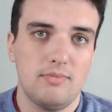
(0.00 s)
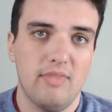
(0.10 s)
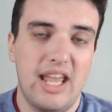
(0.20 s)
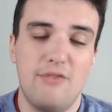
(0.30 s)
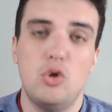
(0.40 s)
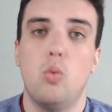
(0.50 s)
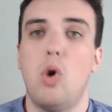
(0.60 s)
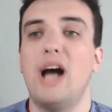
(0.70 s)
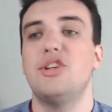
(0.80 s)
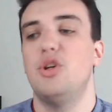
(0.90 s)
And if you
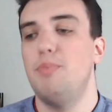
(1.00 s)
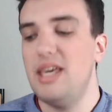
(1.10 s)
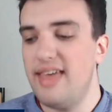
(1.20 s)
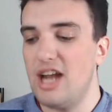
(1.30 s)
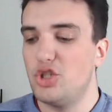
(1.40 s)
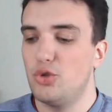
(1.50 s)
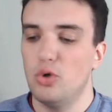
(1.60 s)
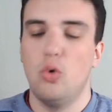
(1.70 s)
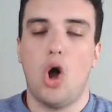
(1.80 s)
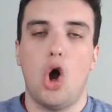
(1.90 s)
want to be that
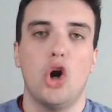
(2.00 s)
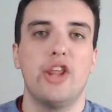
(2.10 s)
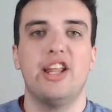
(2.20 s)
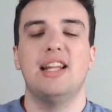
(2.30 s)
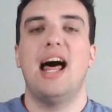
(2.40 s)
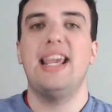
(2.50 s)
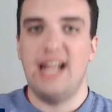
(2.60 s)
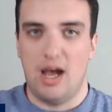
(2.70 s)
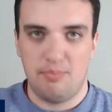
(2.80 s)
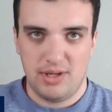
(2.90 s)
true heart of the
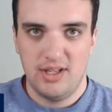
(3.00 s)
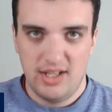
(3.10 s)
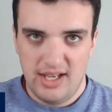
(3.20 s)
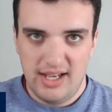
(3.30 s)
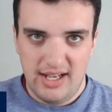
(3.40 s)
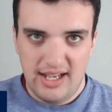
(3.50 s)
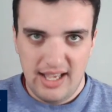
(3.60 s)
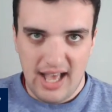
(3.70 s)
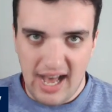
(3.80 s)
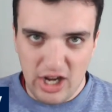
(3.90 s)
lineup
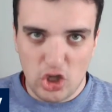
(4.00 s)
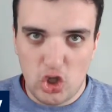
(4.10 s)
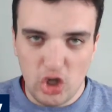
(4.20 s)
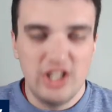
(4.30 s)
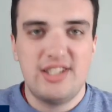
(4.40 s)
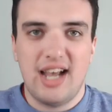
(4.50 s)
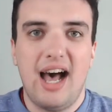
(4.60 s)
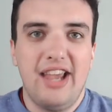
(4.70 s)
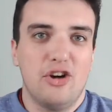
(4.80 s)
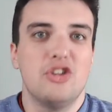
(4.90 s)
on a good
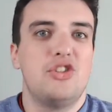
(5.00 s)
Tigers